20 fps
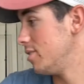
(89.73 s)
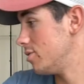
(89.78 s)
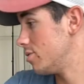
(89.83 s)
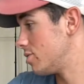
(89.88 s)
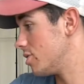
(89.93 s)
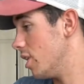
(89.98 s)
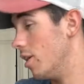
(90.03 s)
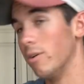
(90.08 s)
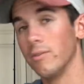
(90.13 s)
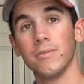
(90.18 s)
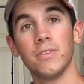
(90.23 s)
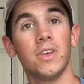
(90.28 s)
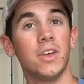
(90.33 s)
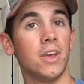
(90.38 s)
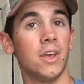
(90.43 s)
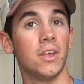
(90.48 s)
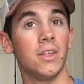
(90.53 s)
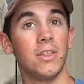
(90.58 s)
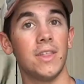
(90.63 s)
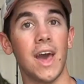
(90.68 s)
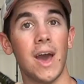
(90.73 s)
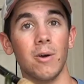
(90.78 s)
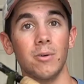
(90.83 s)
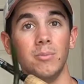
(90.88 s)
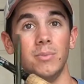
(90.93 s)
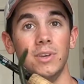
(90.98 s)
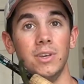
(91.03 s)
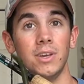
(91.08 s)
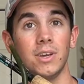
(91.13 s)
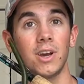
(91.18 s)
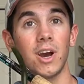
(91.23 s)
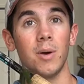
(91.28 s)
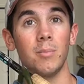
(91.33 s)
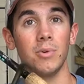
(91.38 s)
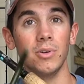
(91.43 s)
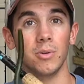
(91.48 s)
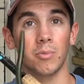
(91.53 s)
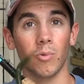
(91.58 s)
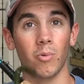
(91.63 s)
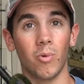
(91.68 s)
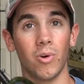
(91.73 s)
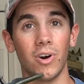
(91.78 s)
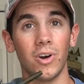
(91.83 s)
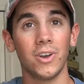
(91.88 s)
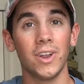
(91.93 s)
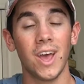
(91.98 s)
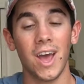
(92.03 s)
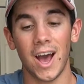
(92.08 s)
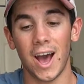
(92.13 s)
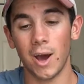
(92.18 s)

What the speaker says: So that would be combo number one.